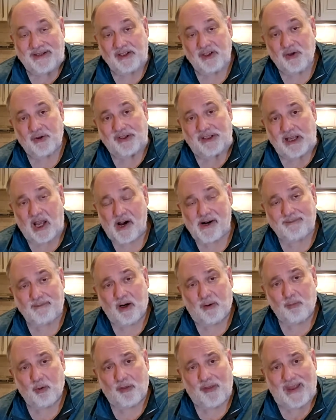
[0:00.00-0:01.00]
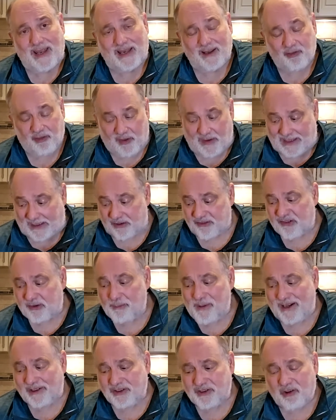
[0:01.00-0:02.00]
you can come up with anything,
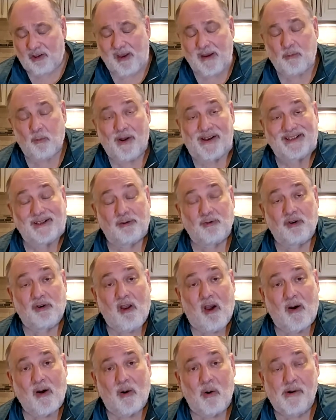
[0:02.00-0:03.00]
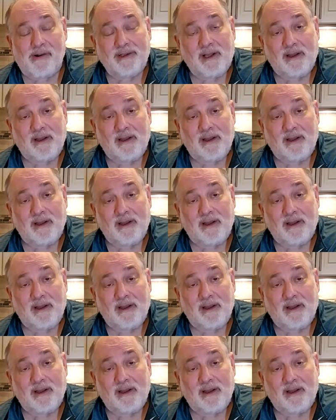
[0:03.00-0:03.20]
especially when you know